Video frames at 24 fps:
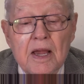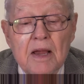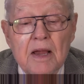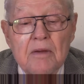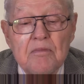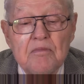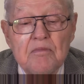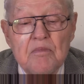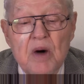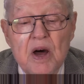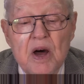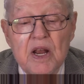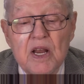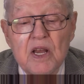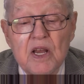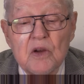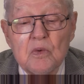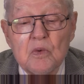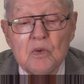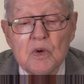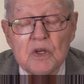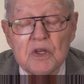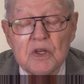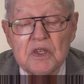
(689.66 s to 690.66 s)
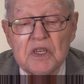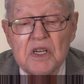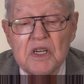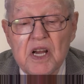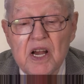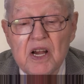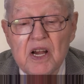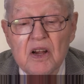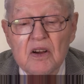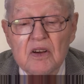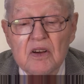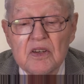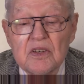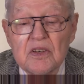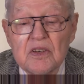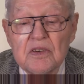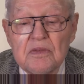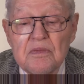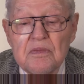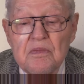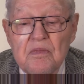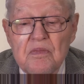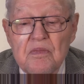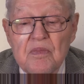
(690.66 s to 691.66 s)
Money was scarce
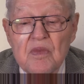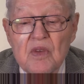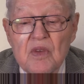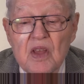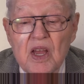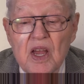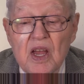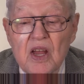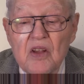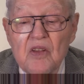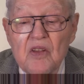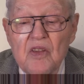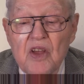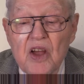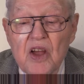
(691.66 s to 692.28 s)
and